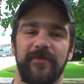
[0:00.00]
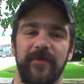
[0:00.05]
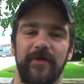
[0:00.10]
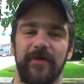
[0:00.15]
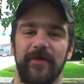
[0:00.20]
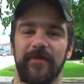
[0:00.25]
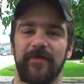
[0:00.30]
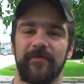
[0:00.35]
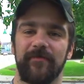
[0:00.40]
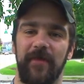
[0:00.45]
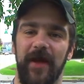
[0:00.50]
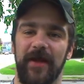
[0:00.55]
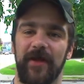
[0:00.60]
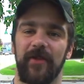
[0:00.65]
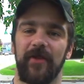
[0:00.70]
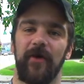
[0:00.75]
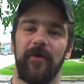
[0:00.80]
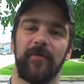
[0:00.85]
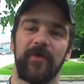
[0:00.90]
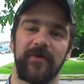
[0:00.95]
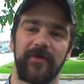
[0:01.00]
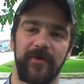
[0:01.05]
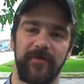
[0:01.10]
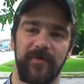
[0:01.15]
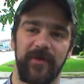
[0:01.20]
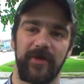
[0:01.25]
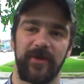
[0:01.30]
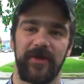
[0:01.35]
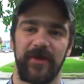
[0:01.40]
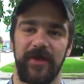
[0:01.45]
for my global
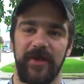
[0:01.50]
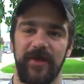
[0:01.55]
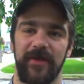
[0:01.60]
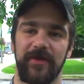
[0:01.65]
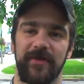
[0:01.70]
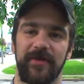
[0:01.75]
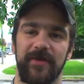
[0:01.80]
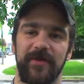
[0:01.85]
community.